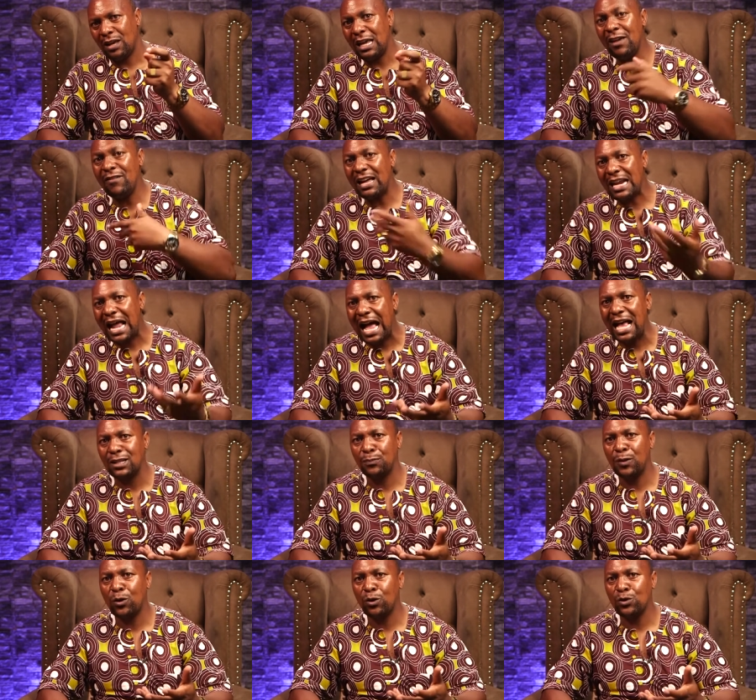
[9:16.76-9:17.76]
even
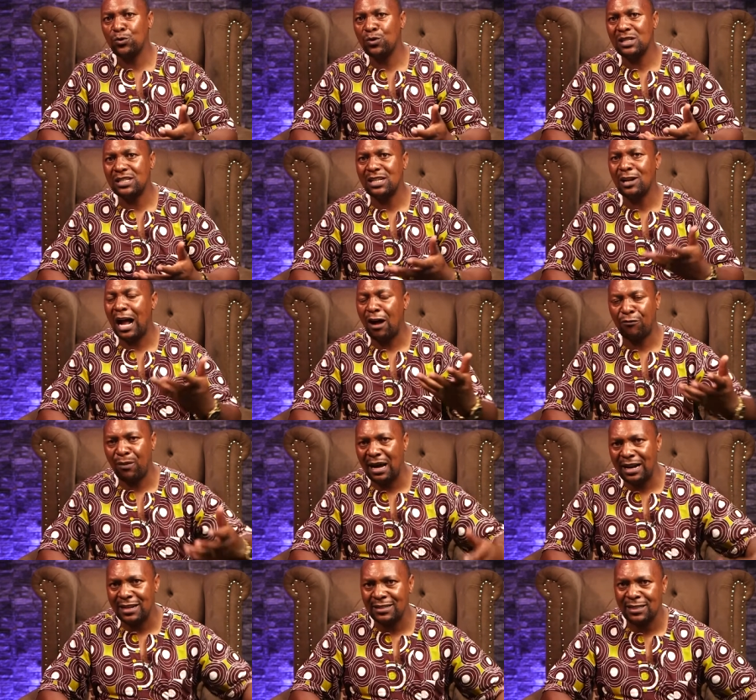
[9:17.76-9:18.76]
us, because we still have
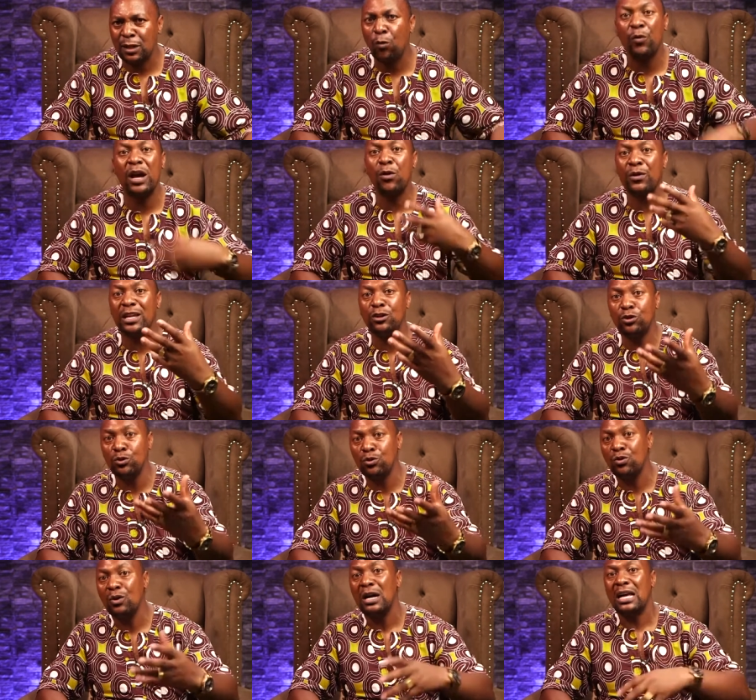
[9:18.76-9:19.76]
parents, the way we
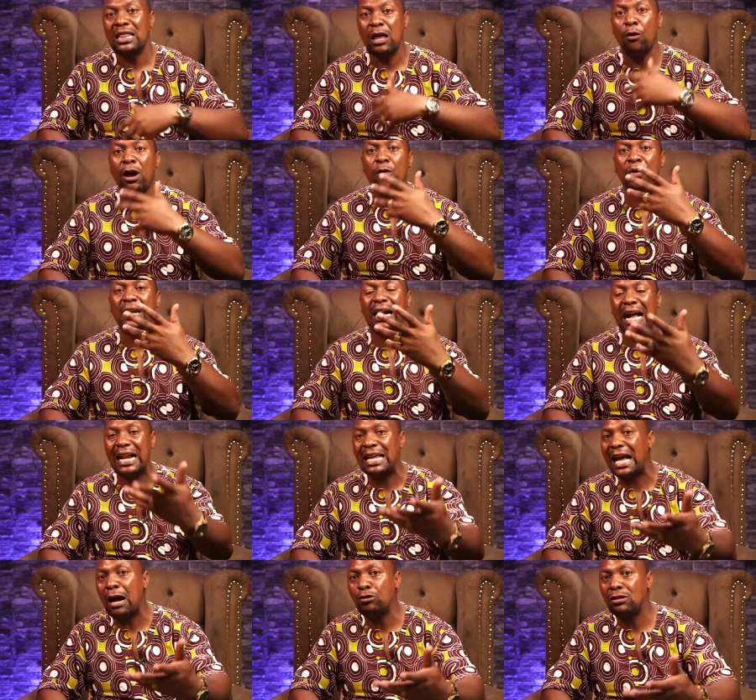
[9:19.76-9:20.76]
do, the way we
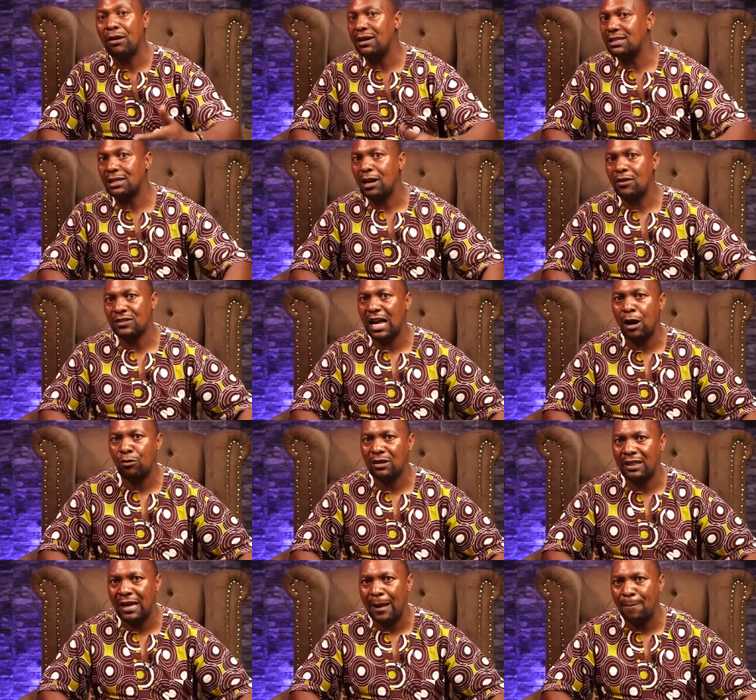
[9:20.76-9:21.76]
carry out ourselves
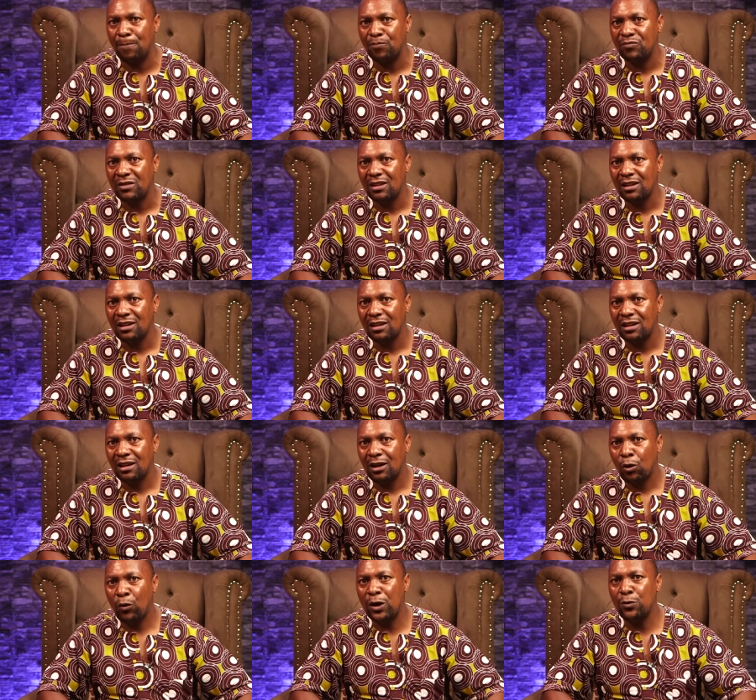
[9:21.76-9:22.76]
out there.
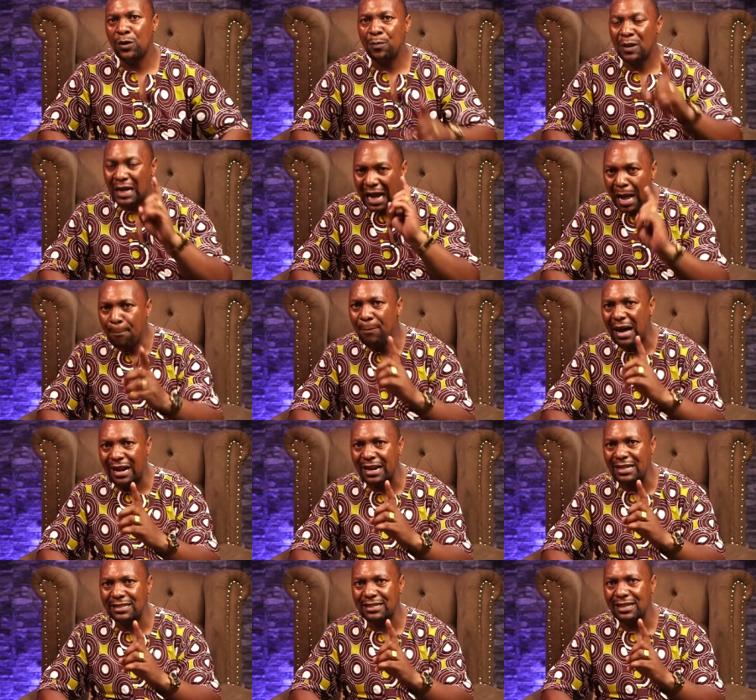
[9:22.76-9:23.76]
When we become
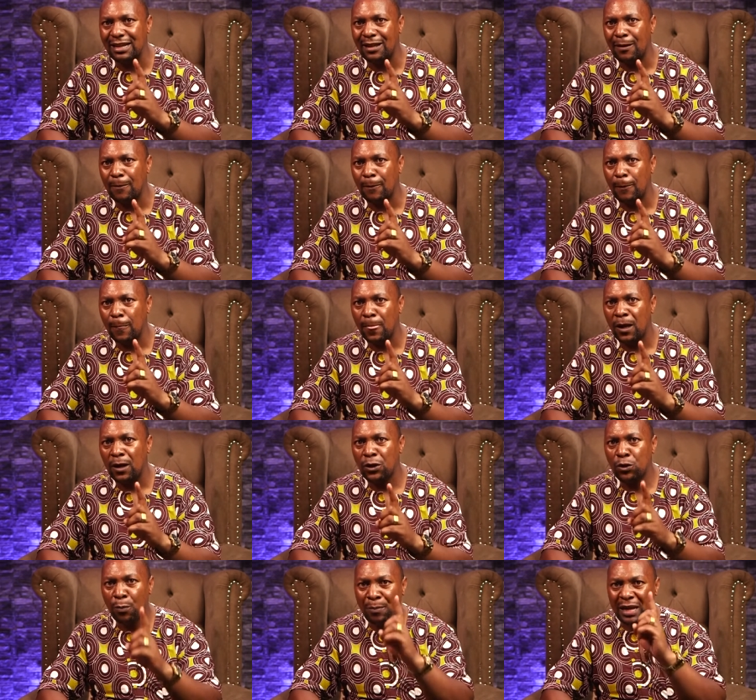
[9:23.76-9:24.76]
parents,
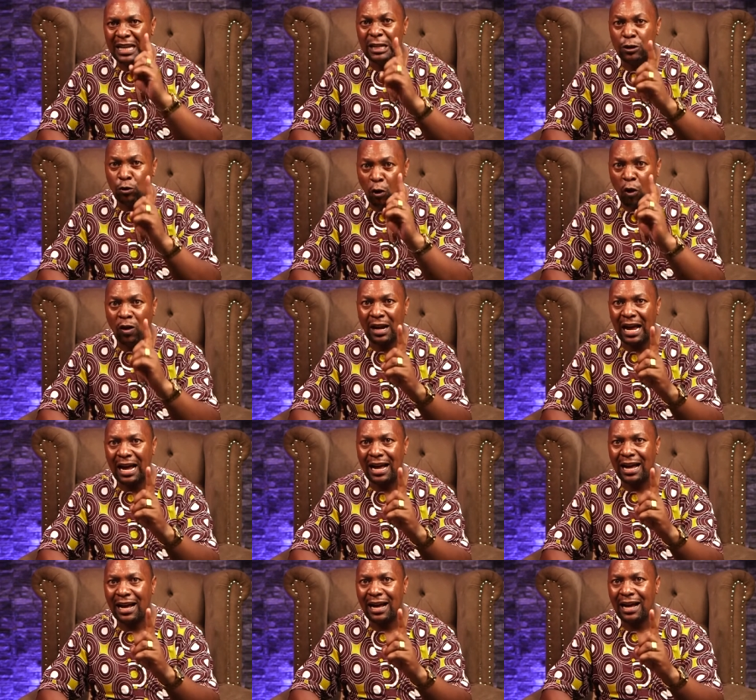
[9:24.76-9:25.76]
you begin to honor
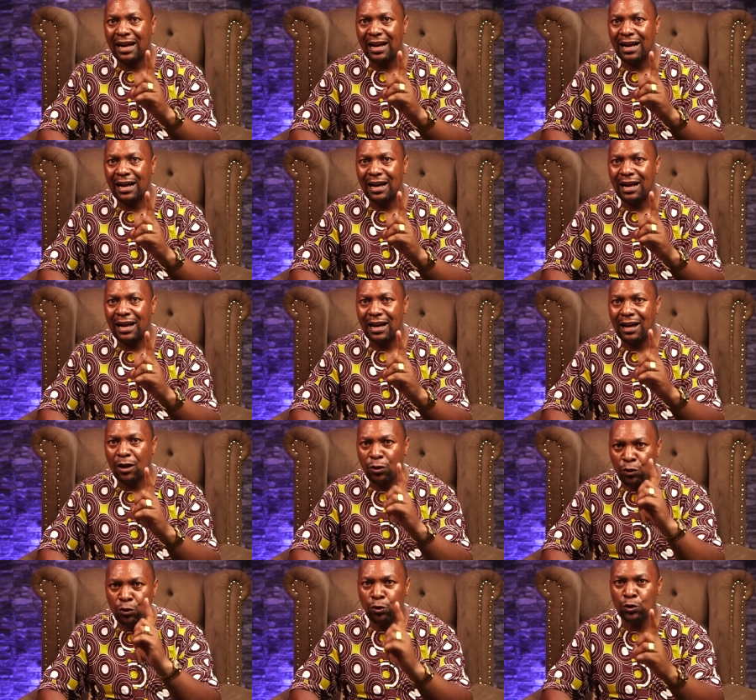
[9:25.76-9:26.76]

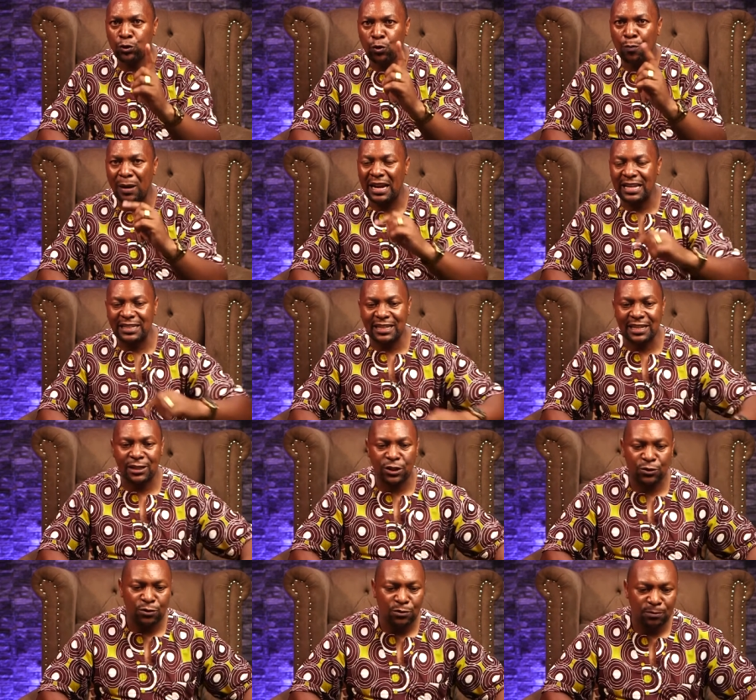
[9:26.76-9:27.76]
those who parented
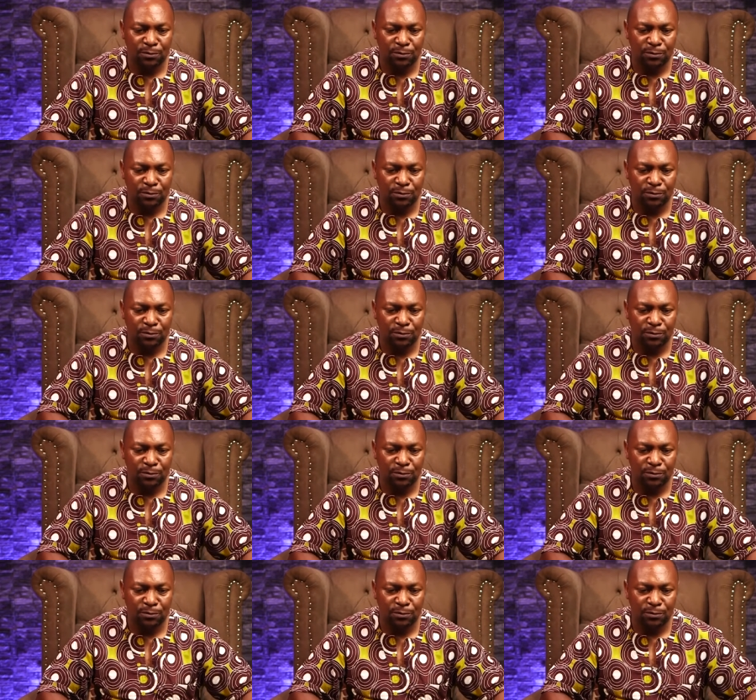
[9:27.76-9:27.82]
you.